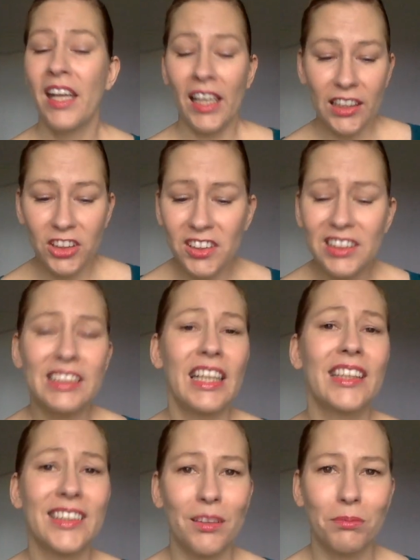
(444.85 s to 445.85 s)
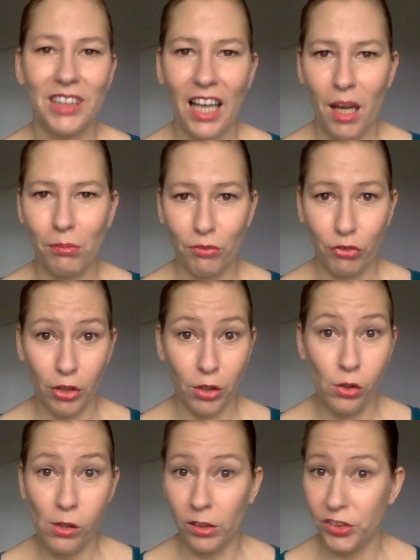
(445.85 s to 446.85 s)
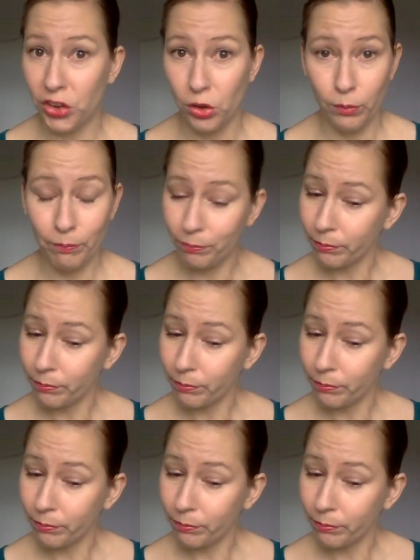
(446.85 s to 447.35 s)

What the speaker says: It just takes some time for Google to